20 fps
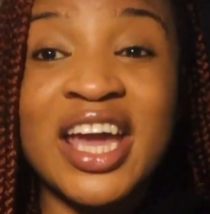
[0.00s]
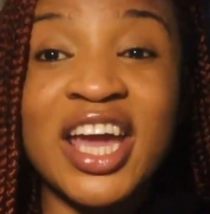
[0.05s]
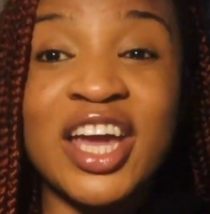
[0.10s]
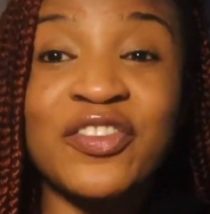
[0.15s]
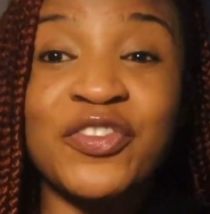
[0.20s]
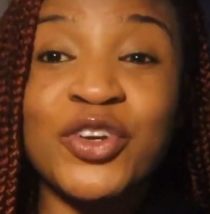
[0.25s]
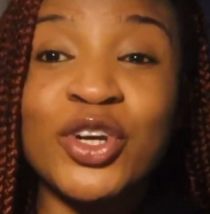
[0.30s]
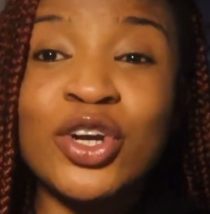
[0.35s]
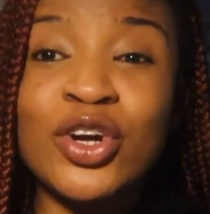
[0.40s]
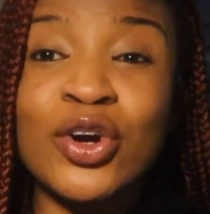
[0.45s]

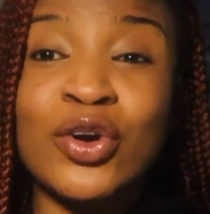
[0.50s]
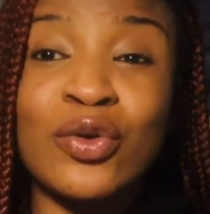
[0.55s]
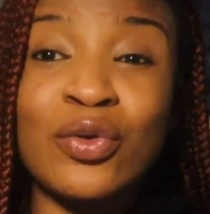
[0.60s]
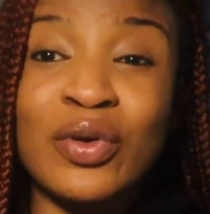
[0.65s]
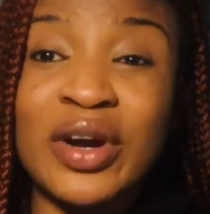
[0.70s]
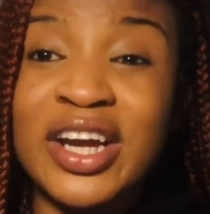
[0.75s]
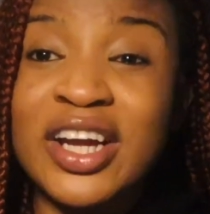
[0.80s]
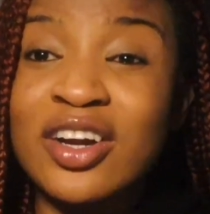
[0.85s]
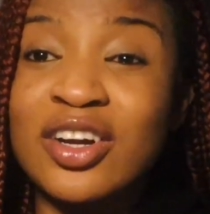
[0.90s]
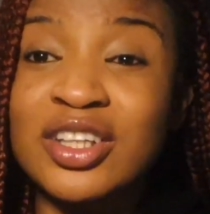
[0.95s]
If you're
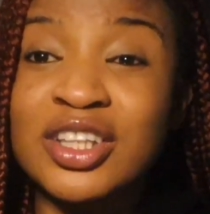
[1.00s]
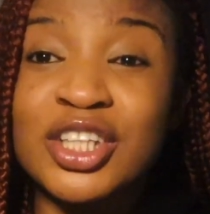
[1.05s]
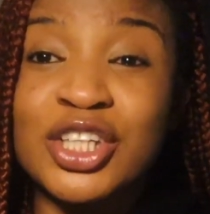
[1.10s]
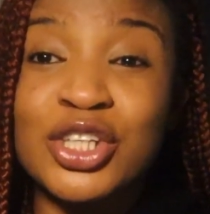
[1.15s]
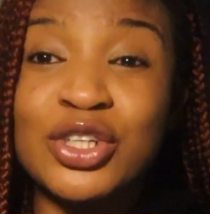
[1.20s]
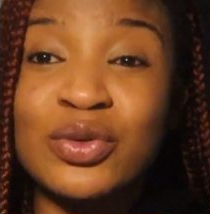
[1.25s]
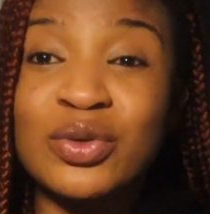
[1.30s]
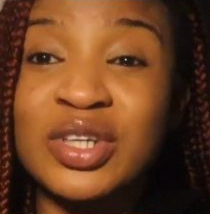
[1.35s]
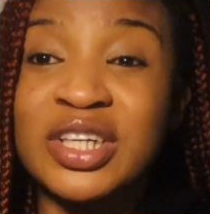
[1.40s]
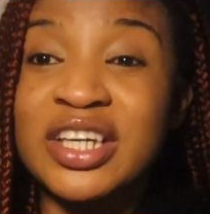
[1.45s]
great on the
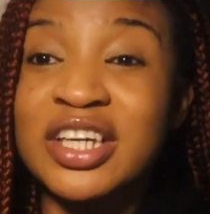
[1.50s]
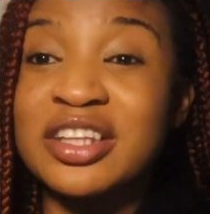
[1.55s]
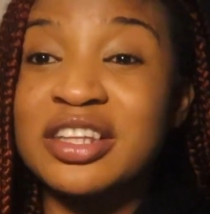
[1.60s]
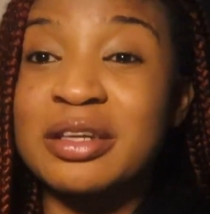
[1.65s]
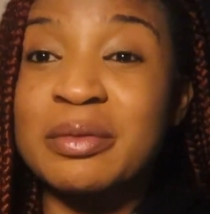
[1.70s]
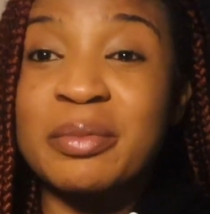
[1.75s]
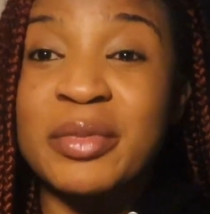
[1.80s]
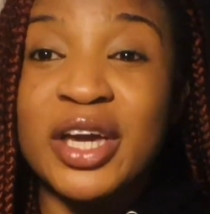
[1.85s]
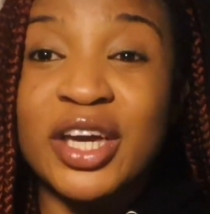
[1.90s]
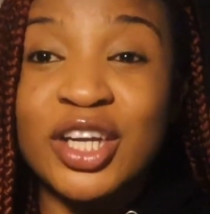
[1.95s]
unit,
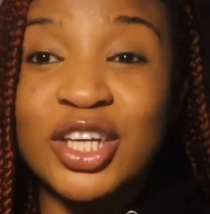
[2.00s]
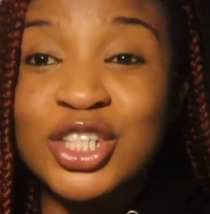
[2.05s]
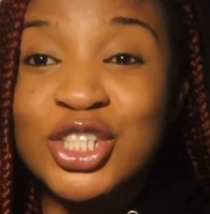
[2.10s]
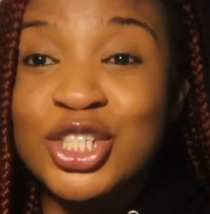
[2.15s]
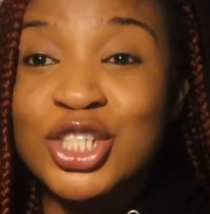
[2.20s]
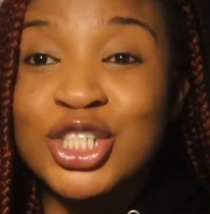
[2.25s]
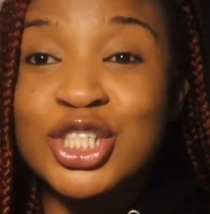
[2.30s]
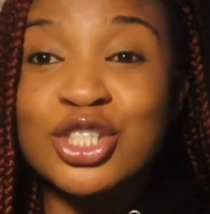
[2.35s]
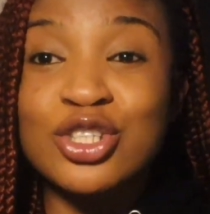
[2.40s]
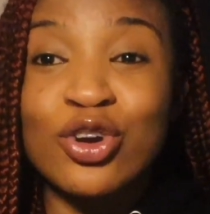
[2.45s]
the
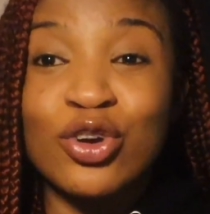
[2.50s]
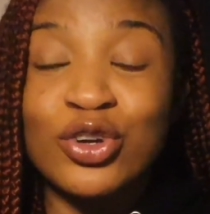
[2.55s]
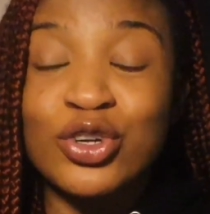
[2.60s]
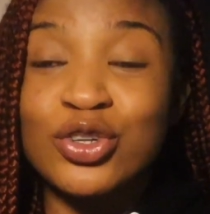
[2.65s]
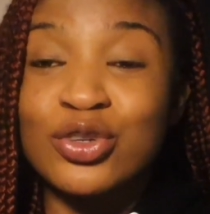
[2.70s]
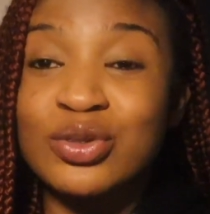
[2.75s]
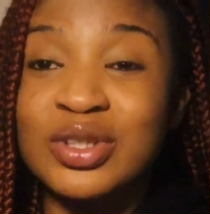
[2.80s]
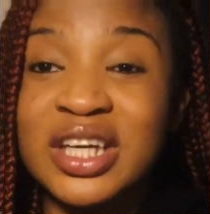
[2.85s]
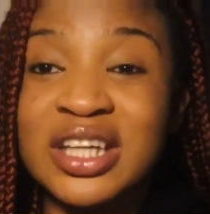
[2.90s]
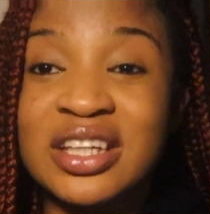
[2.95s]
managers know
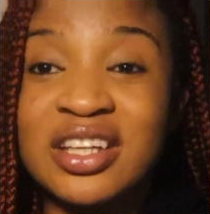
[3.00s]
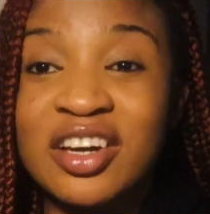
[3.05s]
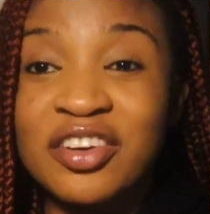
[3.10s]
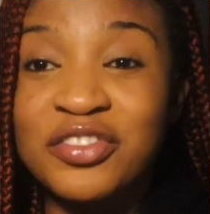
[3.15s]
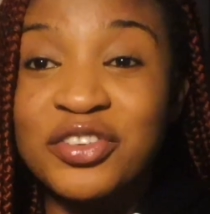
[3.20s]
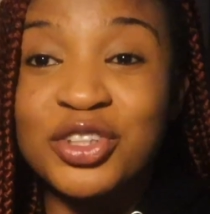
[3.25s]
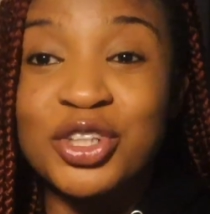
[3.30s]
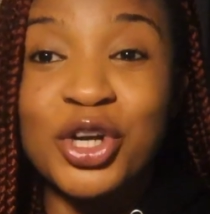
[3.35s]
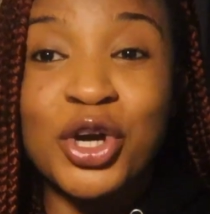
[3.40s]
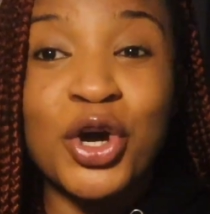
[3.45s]
you, they
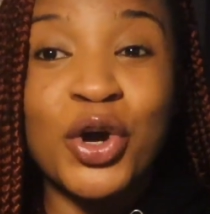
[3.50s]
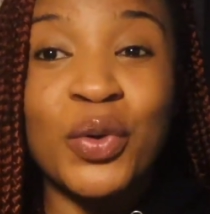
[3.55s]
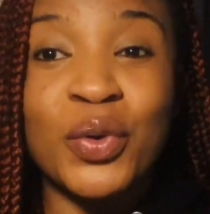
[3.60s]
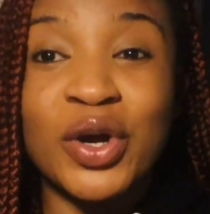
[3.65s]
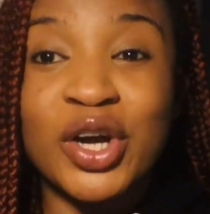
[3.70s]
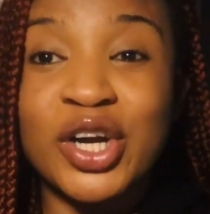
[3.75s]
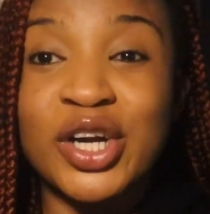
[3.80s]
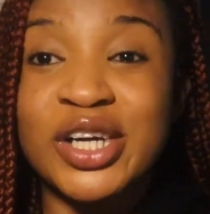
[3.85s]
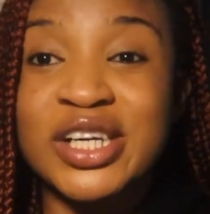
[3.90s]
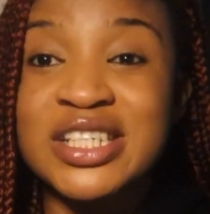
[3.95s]
love you, the
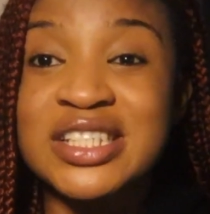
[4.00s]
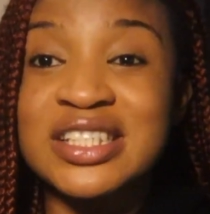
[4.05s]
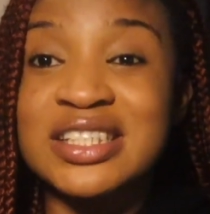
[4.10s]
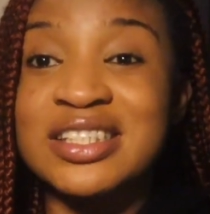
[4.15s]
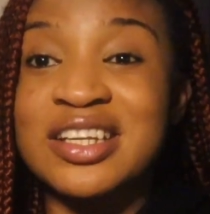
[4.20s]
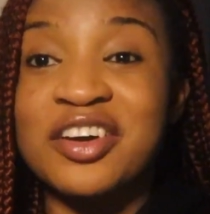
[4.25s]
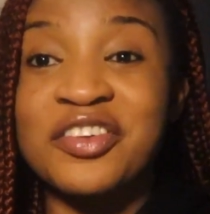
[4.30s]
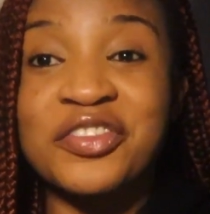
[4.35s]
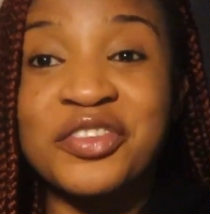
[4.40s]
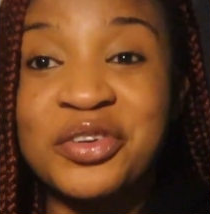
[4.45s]
coworkers
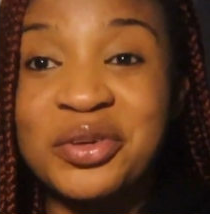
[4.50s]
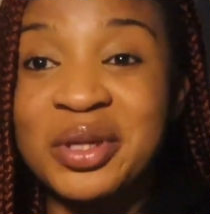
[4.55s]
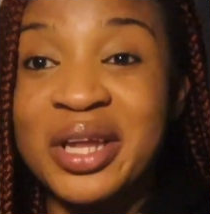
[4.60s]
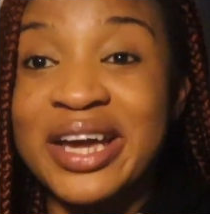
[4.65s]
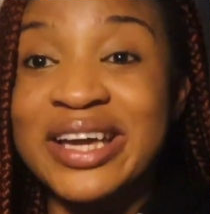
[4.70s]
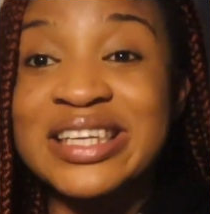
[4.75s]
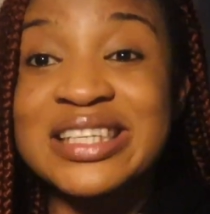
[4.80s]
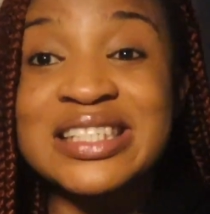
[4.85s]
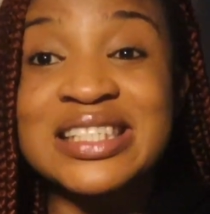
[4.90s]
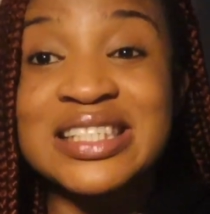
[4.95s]
love you
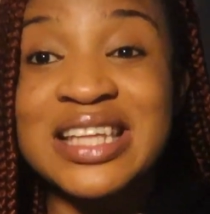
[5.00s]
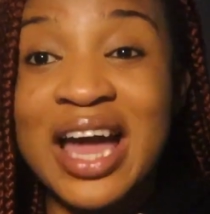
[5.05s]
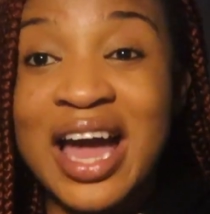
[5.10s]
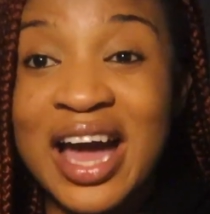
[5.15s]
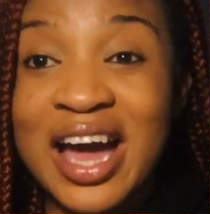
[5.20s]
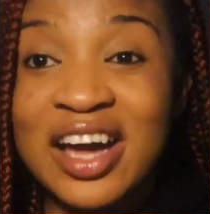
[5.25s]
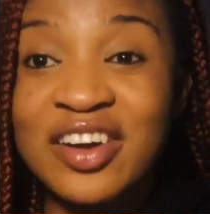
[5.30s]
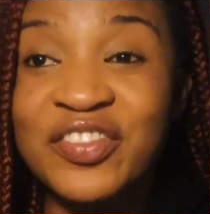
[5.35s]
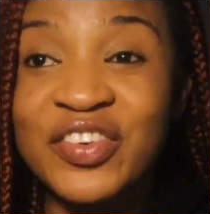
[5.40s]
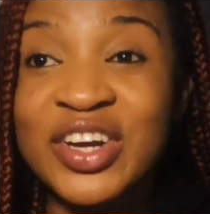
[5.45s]
like
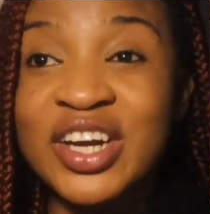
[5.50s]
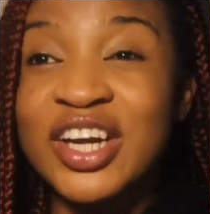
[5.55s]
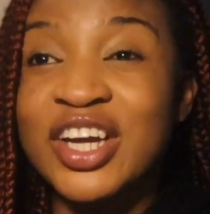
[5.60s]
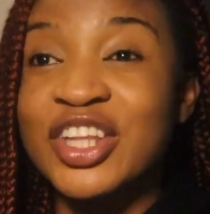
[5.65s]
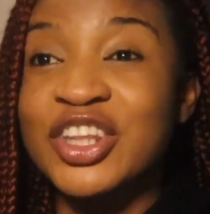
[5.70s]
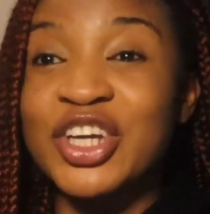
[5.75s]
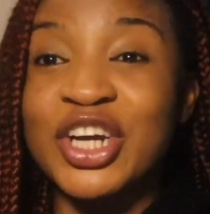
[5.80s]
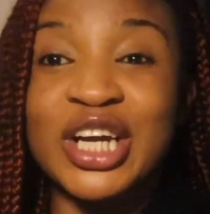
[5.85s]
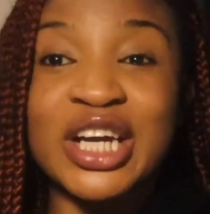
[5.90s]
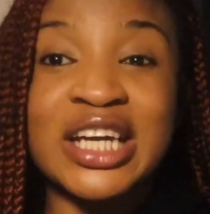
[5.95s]
staff,
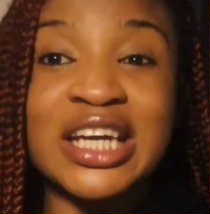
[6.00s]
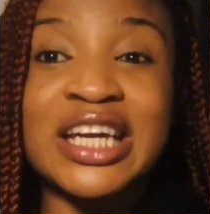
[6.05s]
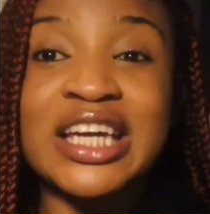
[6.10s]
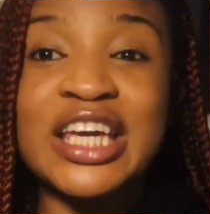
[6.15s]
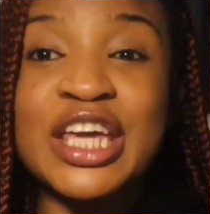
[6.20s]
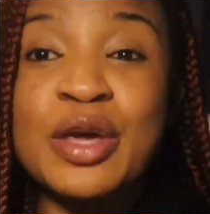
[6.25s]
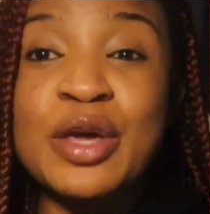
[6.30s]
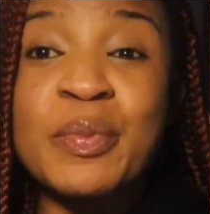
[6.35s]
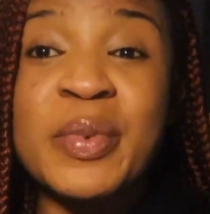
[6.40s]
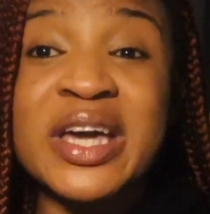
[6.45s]
they're gonna
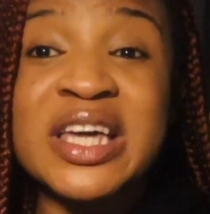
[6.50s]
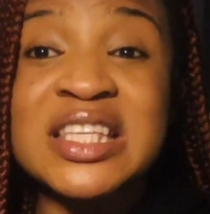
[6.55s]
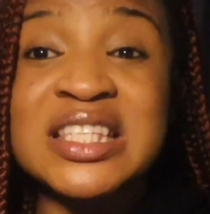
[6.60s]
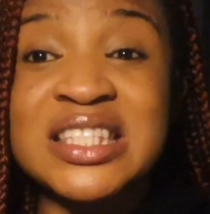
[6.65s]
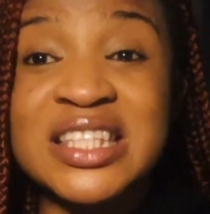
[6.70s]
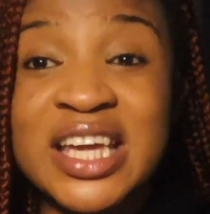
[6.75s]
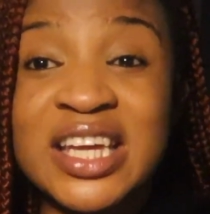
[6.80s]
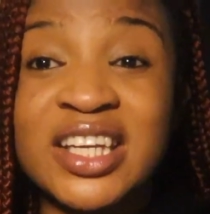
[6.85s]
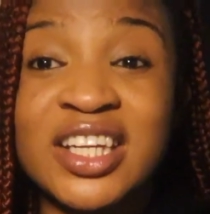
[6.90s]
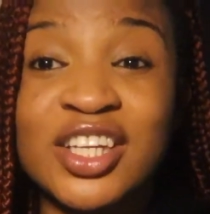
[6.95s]
keep
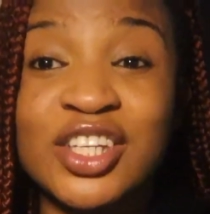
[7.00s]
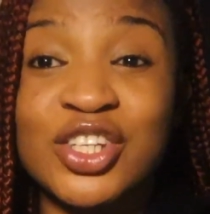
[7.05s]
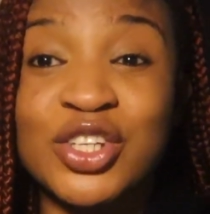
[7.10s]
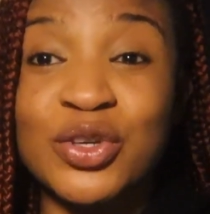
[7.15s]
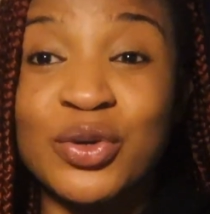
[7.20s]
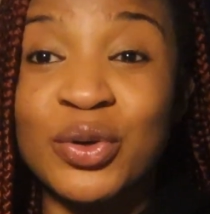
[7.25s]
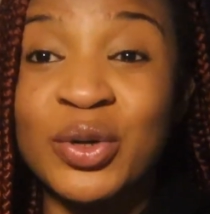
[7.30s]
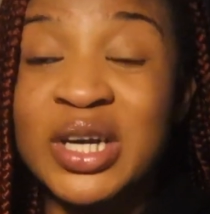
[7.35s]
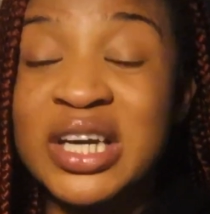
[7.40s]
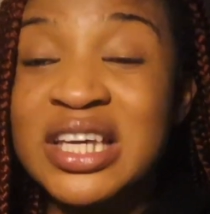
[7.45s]
extending
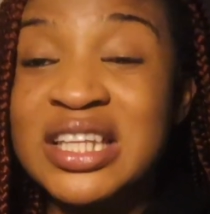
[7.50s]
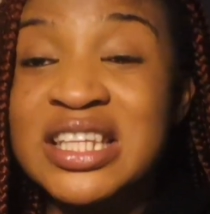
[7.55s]
you.